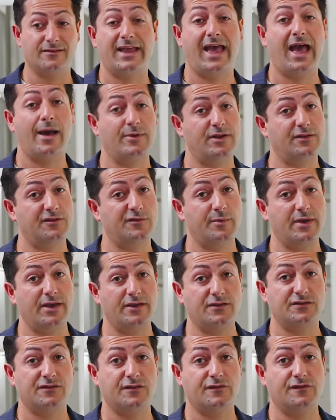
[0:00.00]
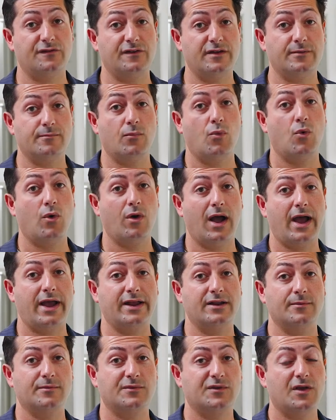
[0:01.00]
cabinet space to fit more
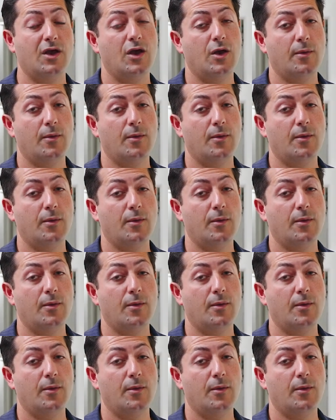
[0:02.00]
items.